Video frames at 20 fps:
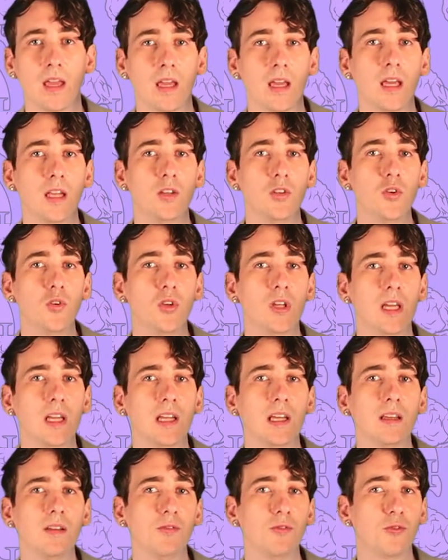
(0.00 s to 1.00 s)
In New
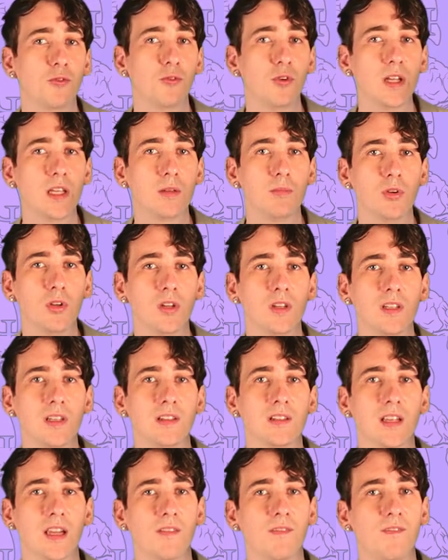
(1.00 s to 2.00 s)
Guinea, free
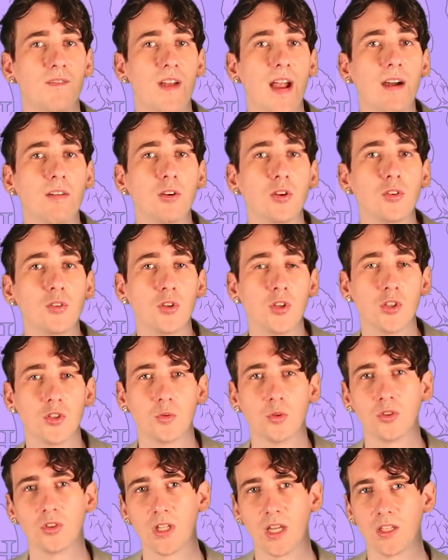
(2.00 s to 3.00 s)
communities had very
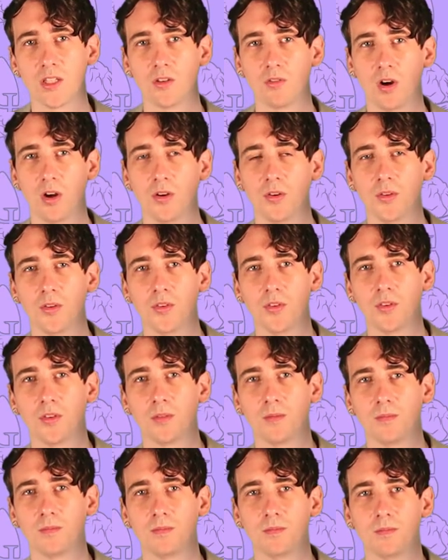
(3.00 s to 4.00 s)
unusual gender roles.
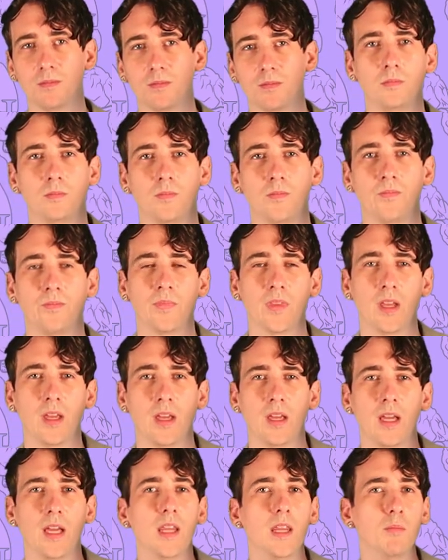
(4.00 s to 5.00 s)

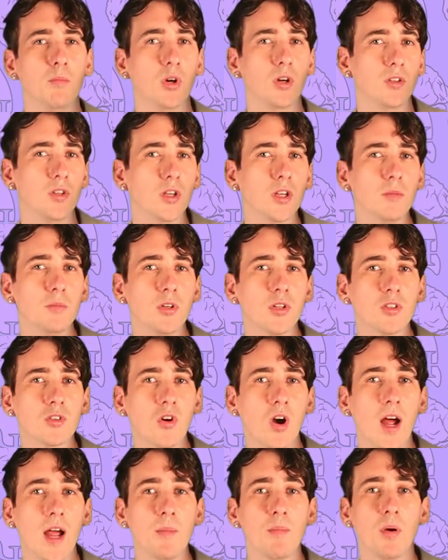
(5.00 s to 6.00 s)
In the Mundugumor
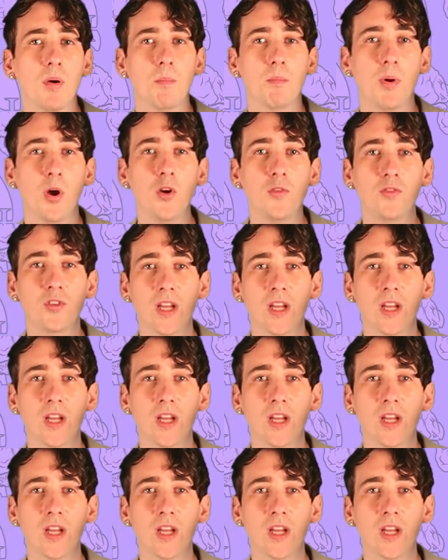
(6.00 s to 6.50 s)
tribe, both